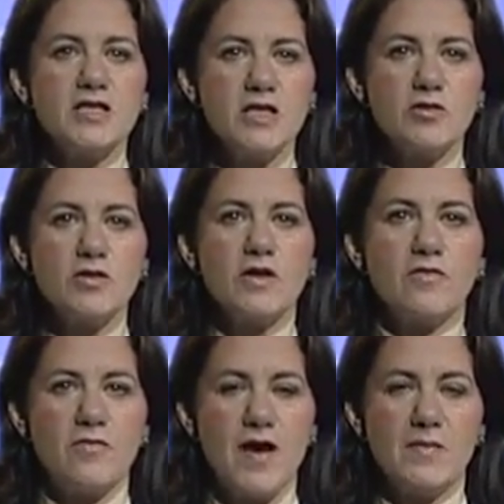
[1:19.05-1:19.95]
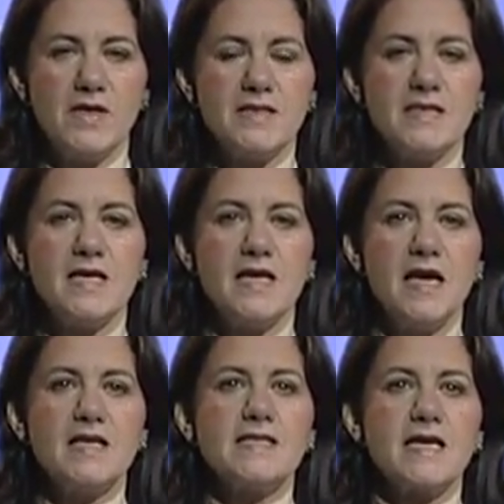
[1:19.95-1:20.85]
children and families,
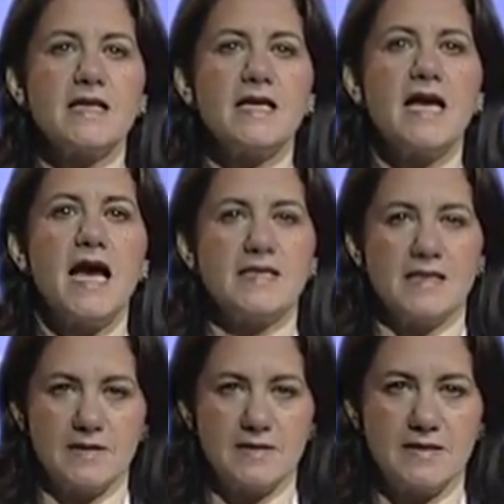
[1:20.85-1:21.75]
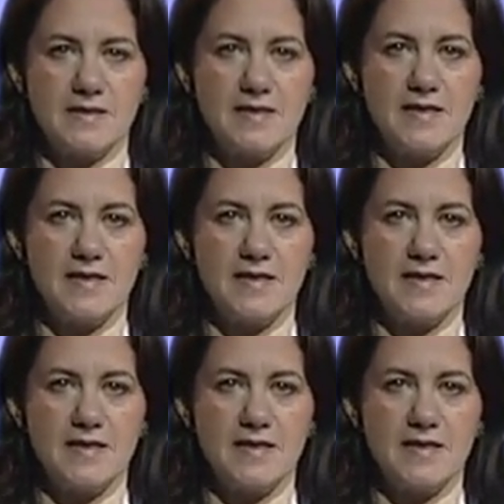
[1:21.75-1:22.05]
and secondly, adults.